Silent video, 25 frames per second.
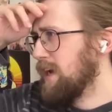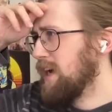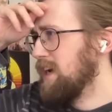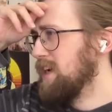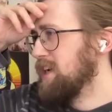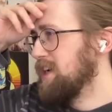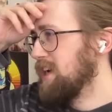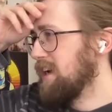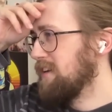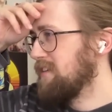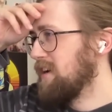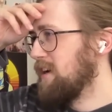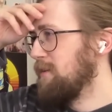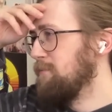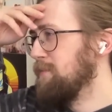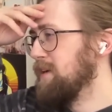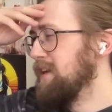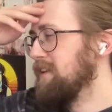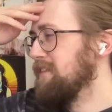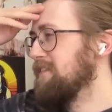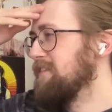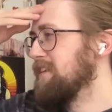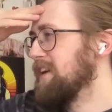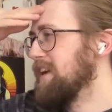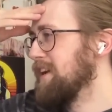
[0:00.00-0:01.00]
Jess
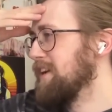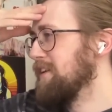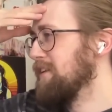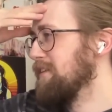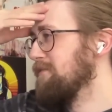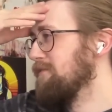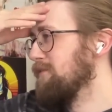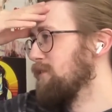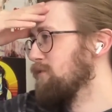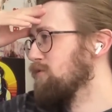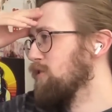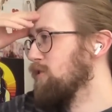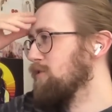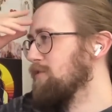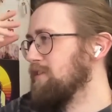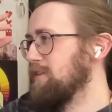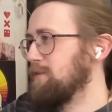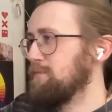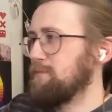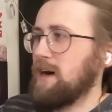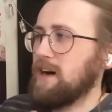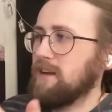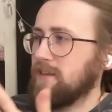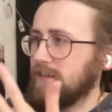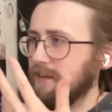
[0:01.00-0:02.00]
outbids Dean for Rory's
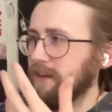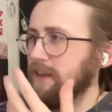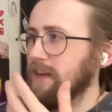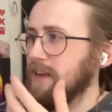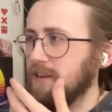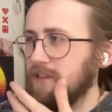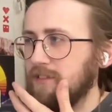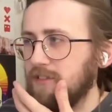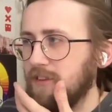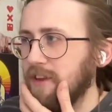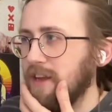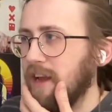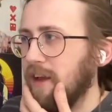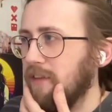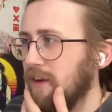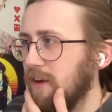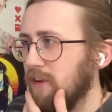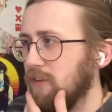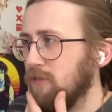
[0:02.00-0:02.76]
basket. So, yeah, that